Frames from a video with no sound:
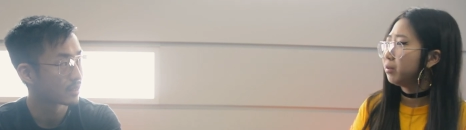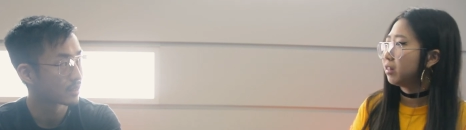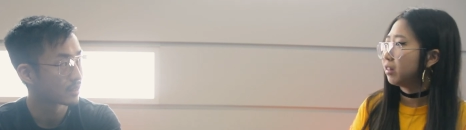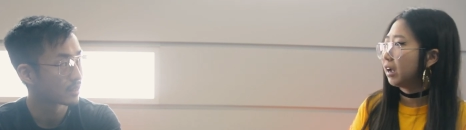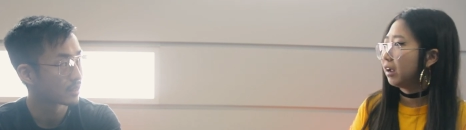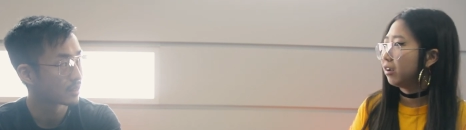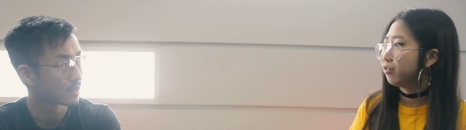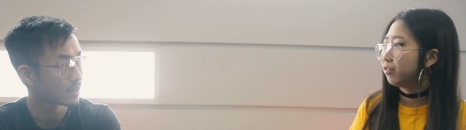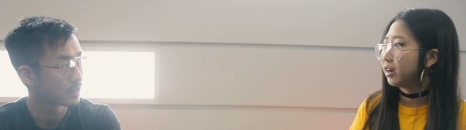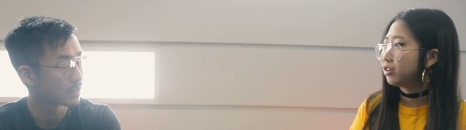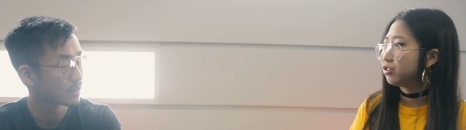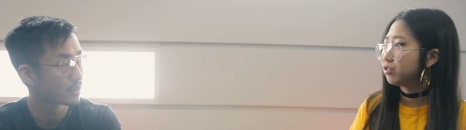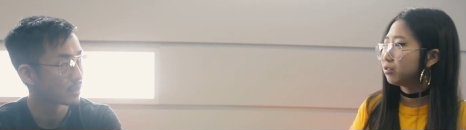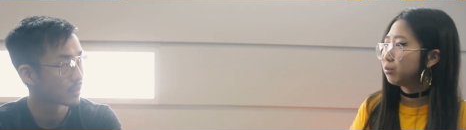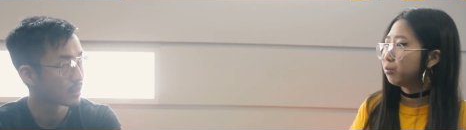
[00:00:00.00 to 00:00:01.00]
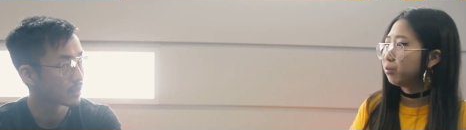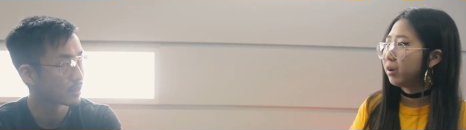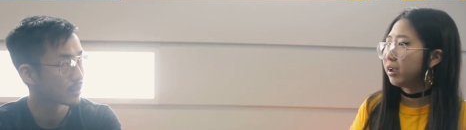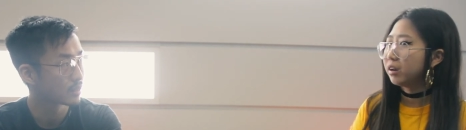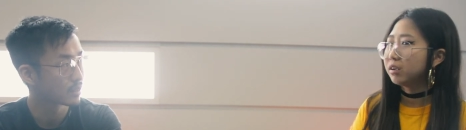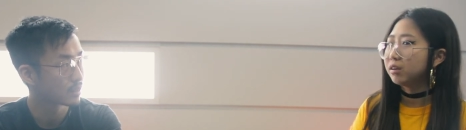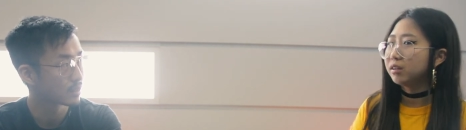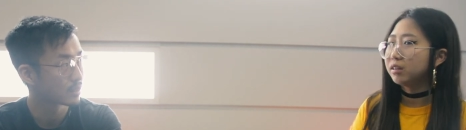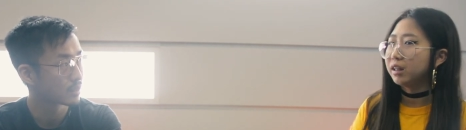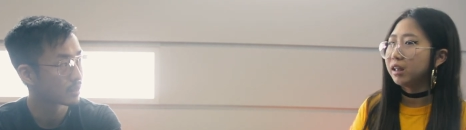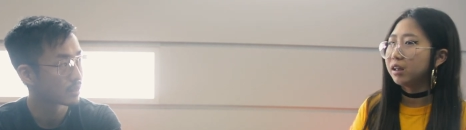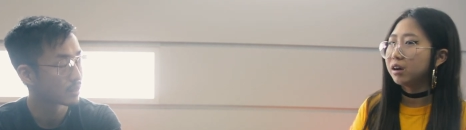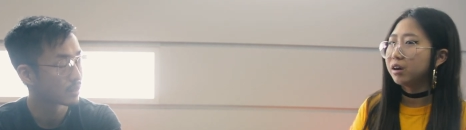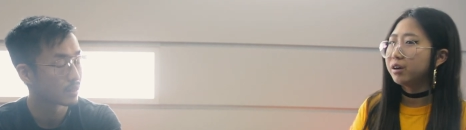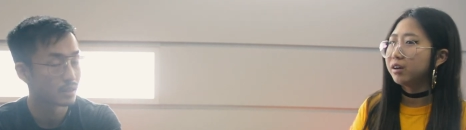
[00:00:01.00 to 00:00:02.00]
Speaker 1: me that, right? Just when
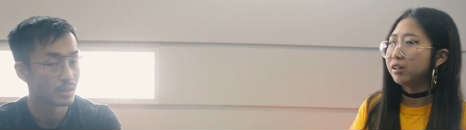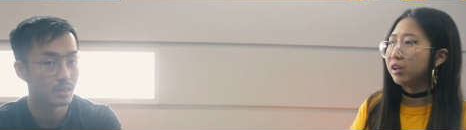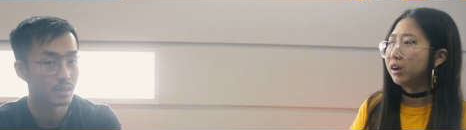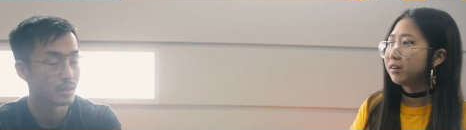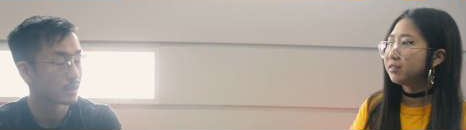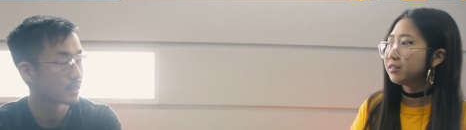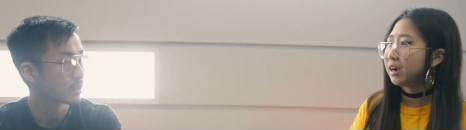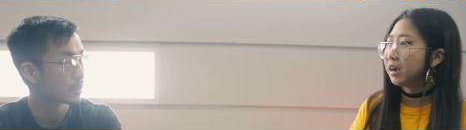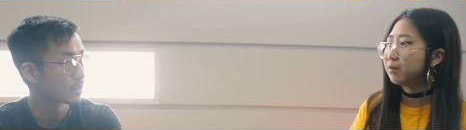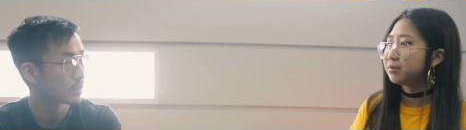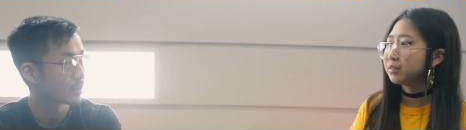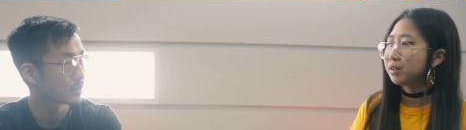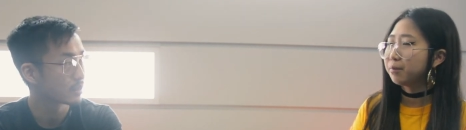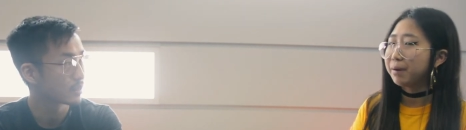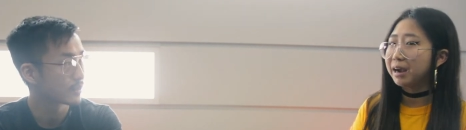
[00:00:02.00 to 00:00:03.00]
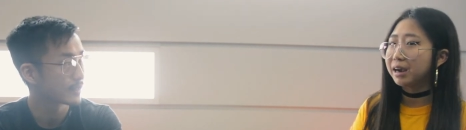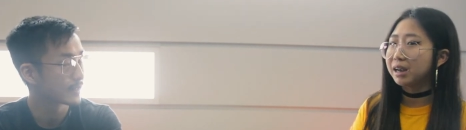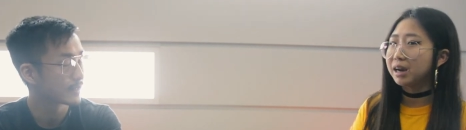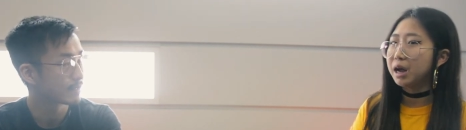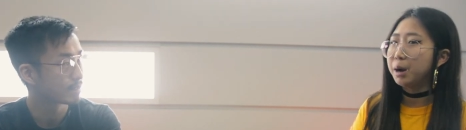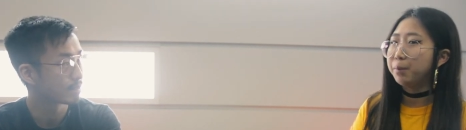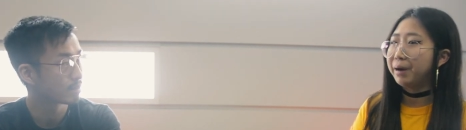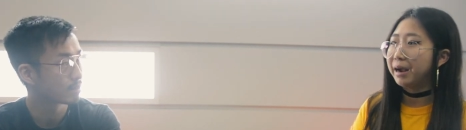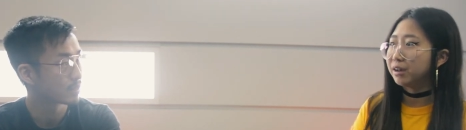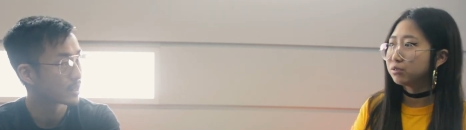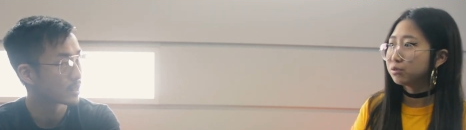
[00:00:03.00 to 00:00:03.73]
like a lot of times, like back in uh, high